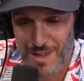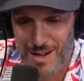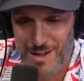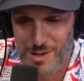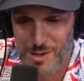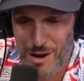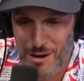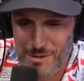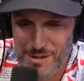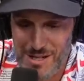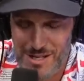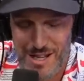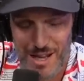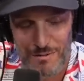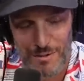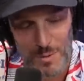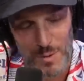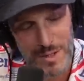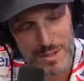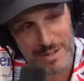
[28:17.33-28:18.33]
So I was in
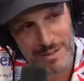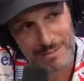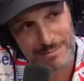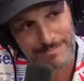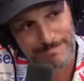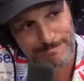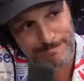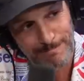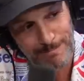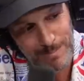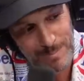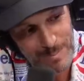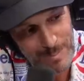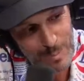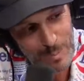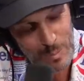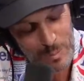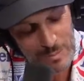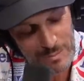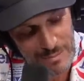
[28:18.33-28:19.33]
Denver once
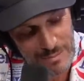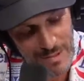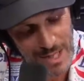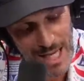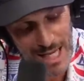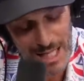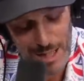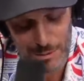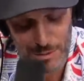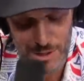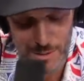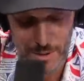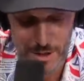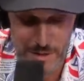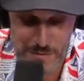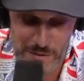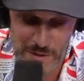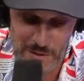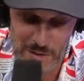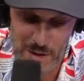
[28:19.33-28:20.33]
and there was somebody in
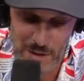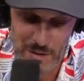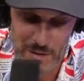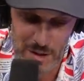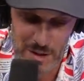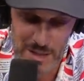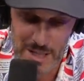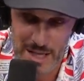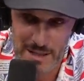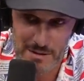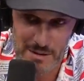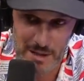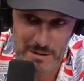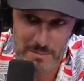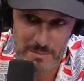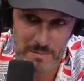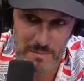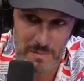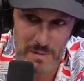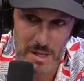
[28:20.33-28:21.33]
the front row texting.
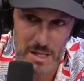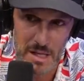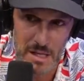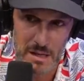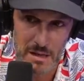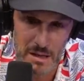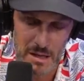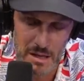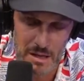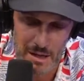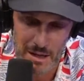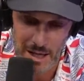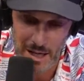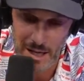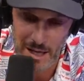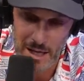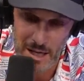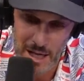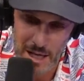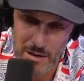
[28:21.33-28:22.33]

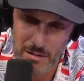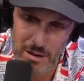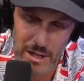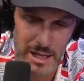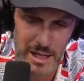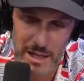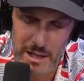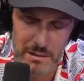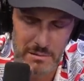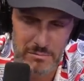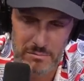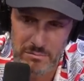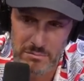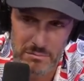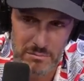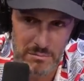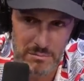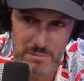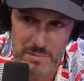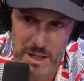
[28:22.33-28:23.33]
And I go, hey,
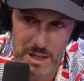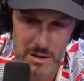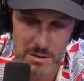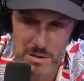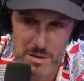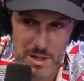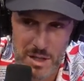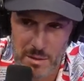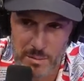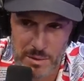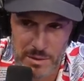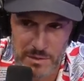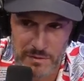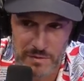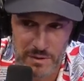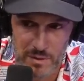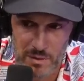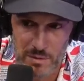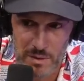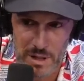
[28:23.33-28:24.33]
I go, you got to put your
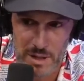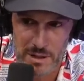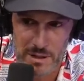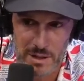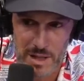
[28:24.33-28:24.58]
phone away.